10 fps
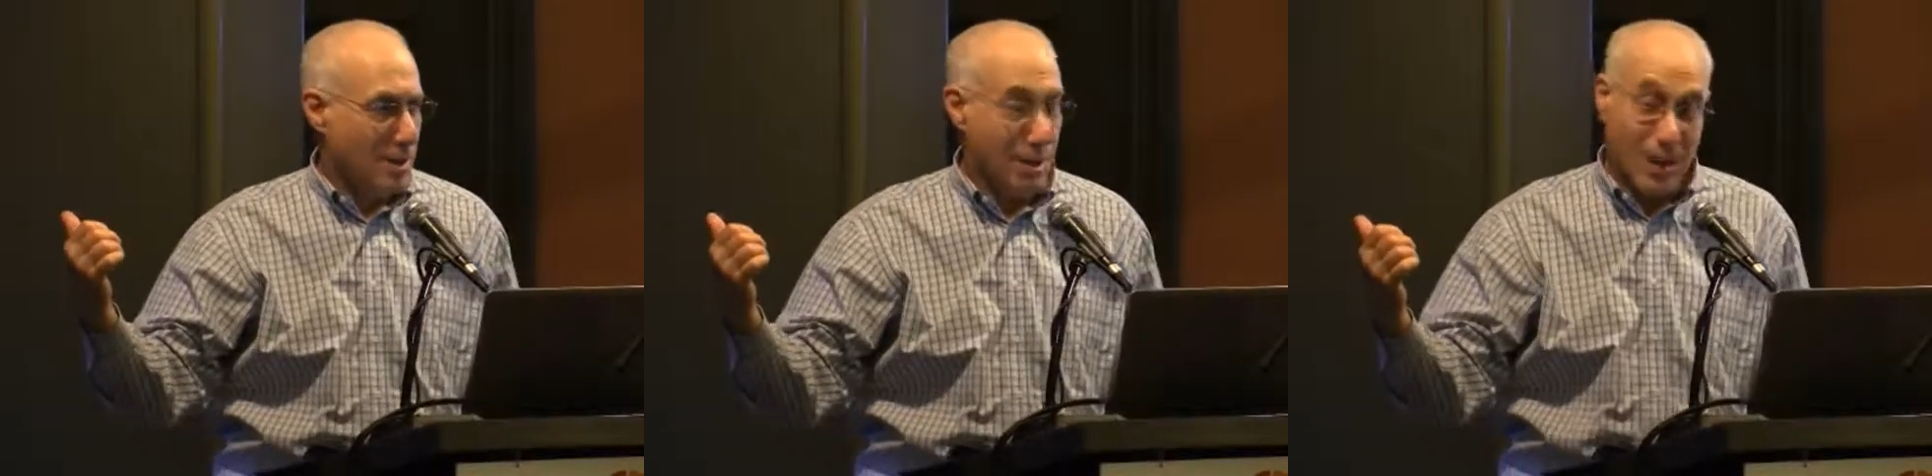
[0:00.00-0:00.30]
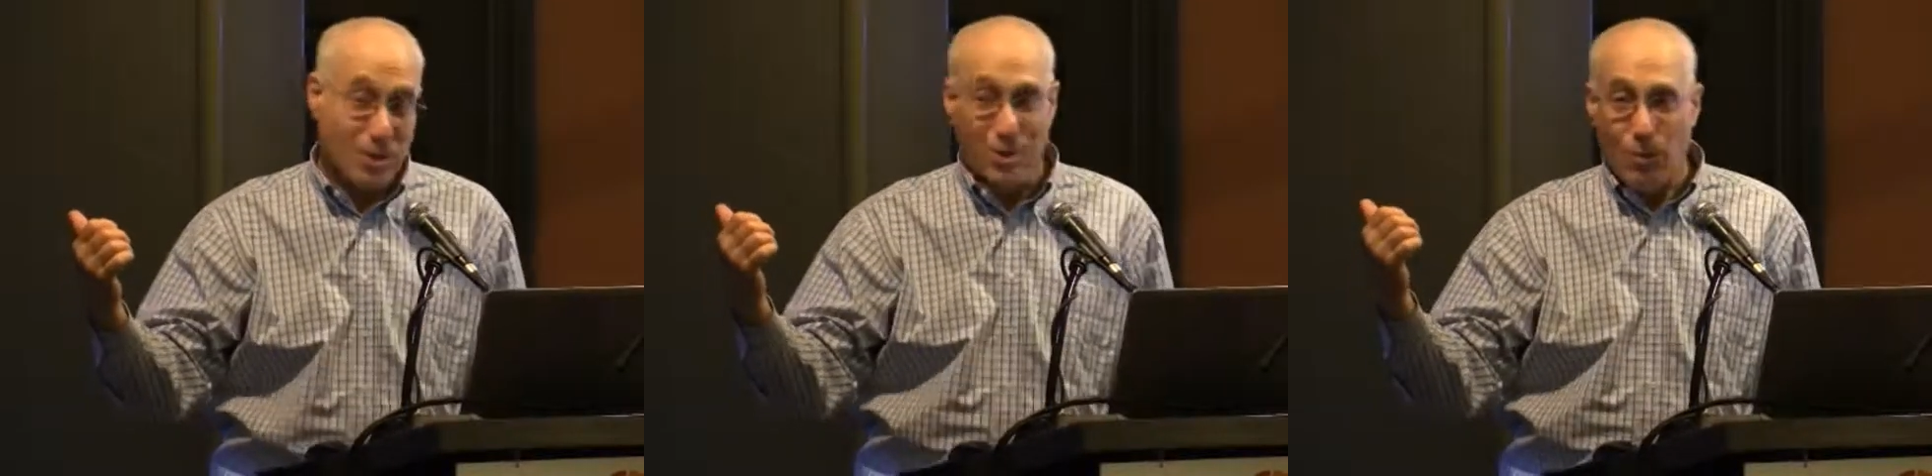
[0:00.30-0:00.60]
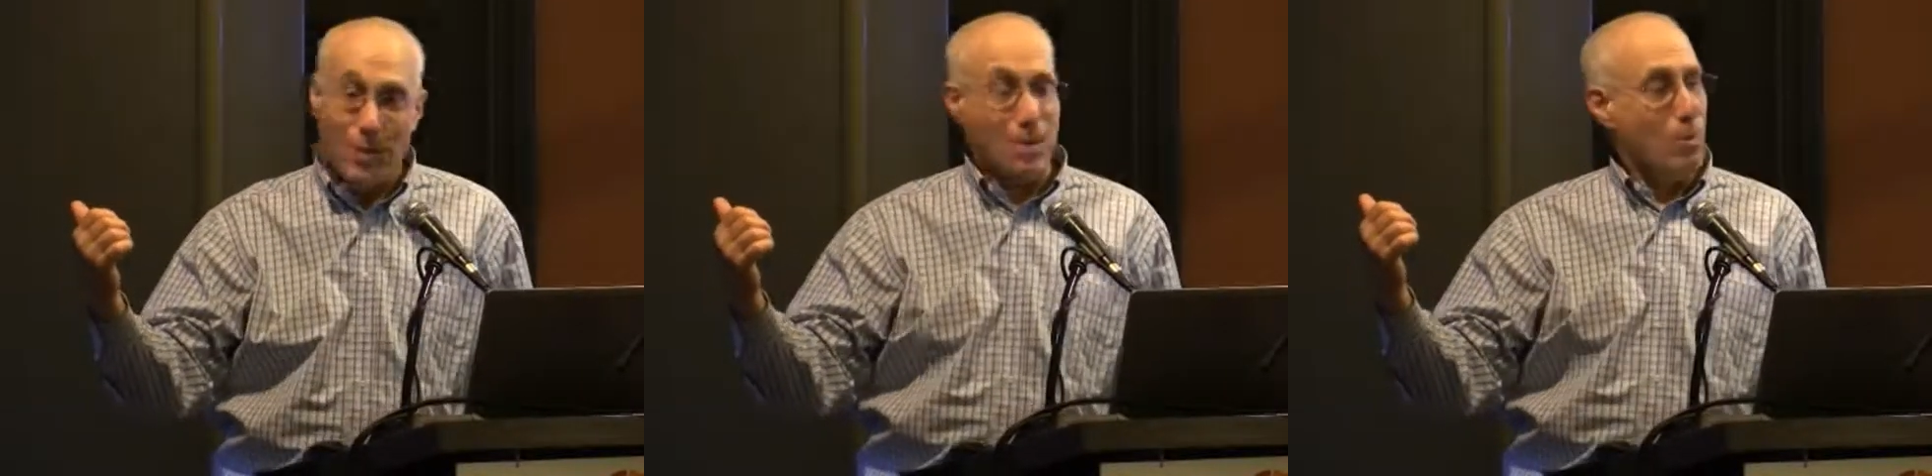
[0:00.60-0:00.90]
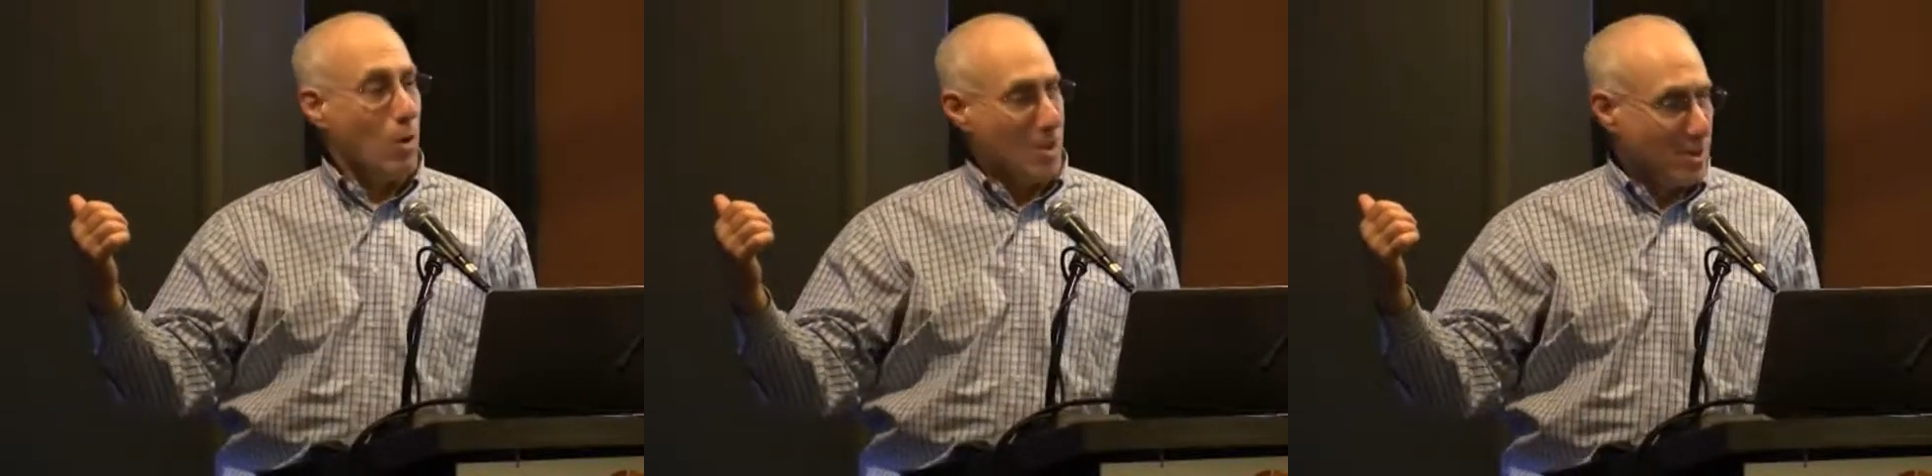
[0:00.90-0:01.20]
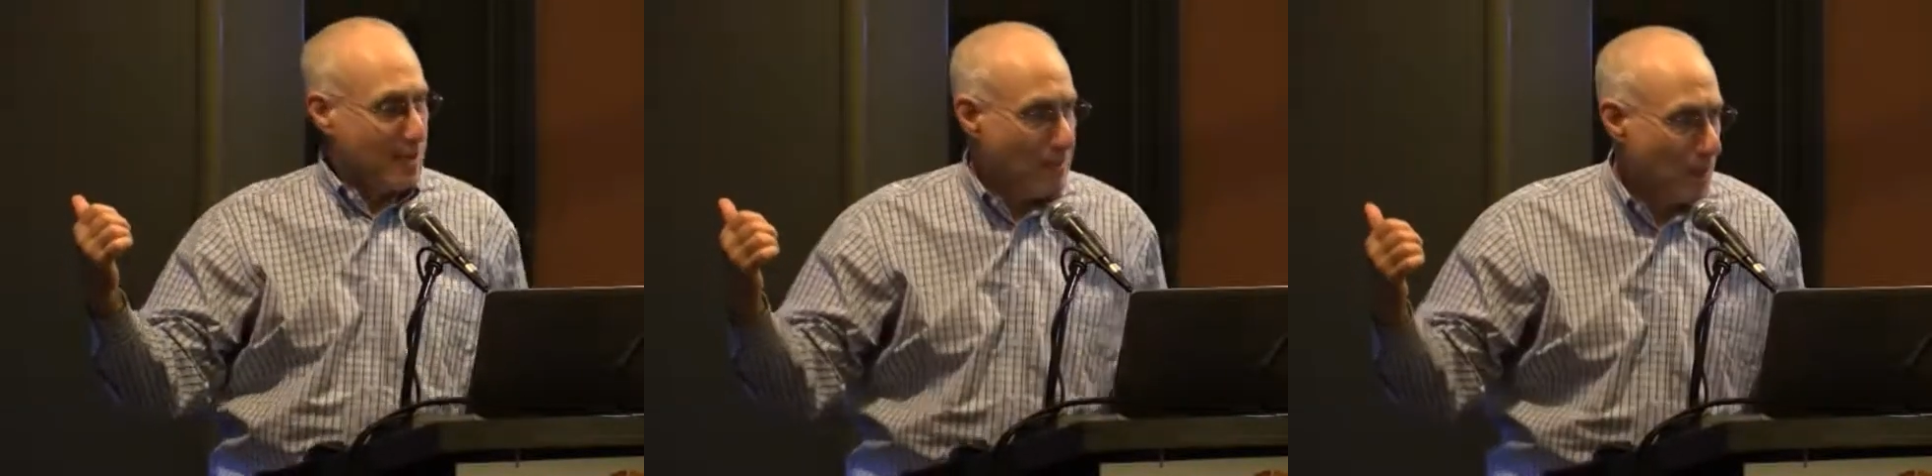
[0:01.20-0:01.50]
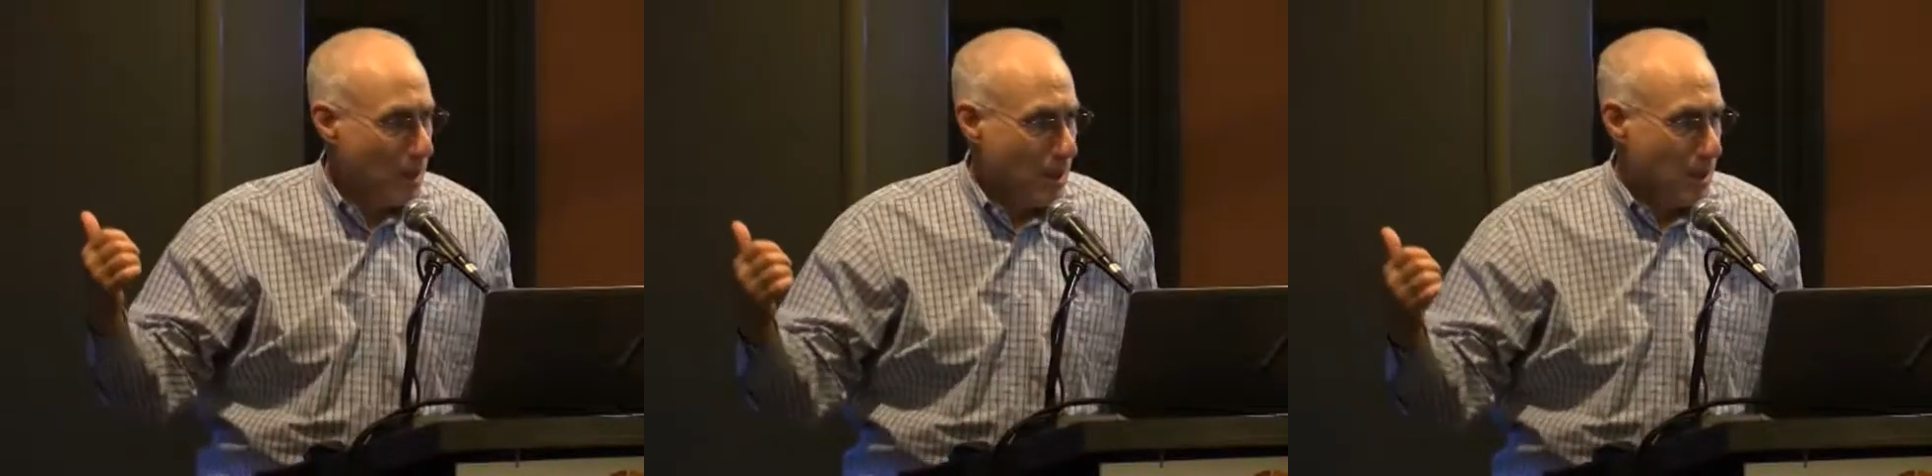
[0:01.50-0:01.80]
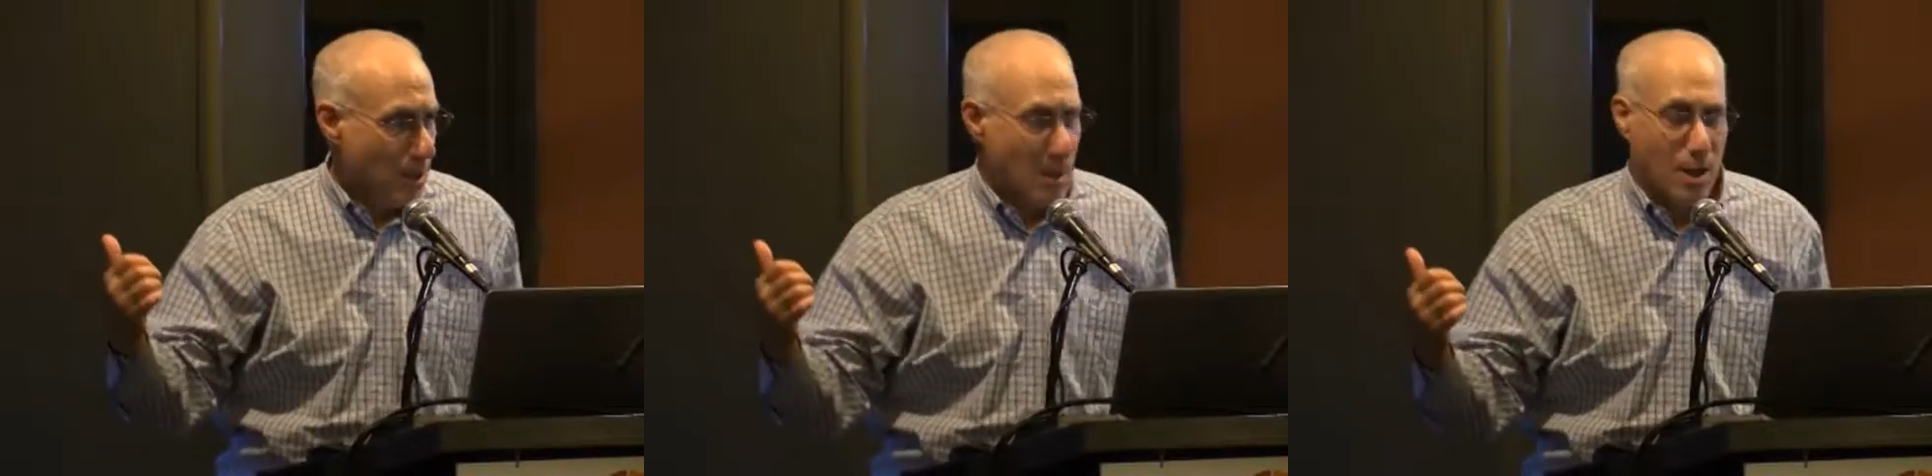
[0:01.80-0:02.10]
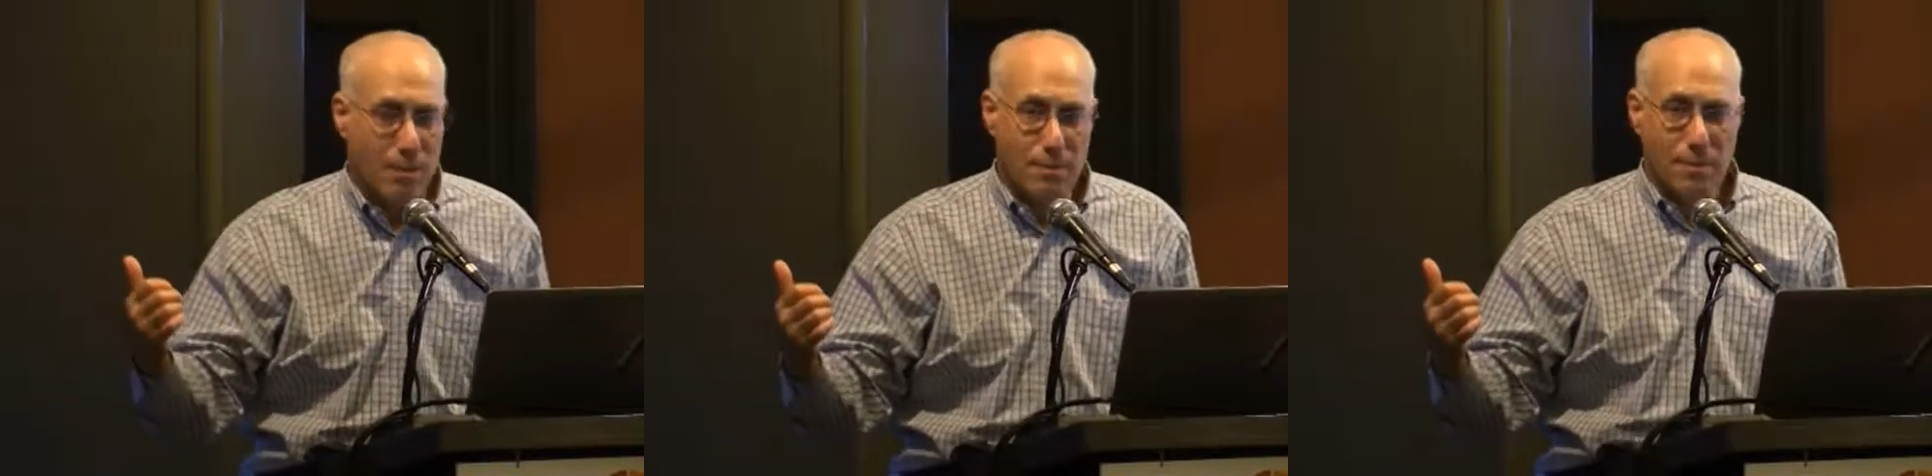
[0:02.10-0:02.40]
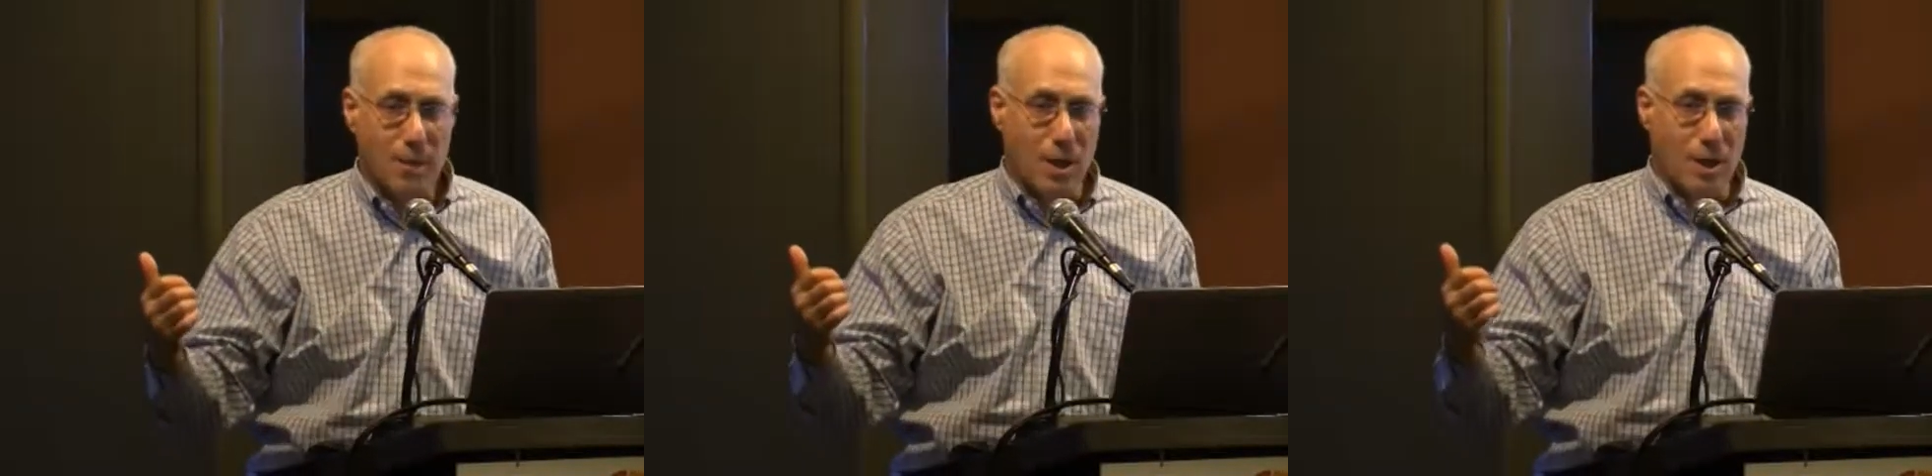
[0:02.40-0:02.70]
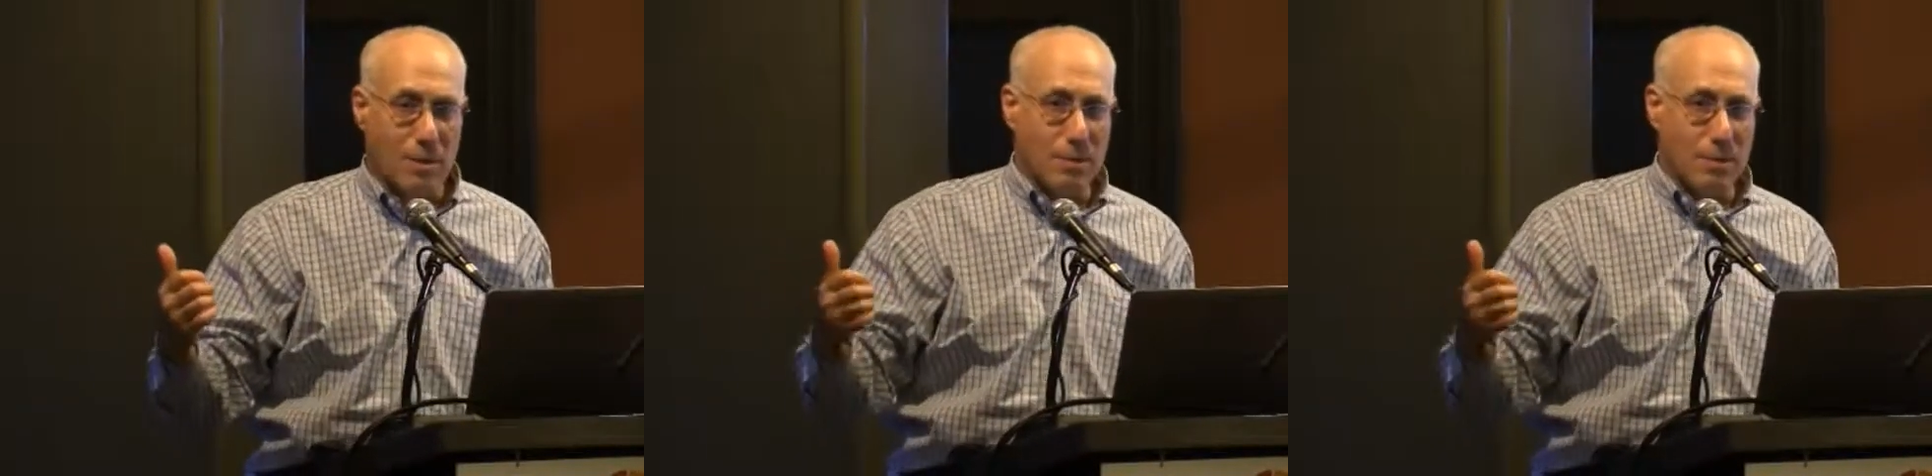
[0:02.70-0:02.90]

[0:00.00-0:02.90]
Actually, one of them was. Um, uh,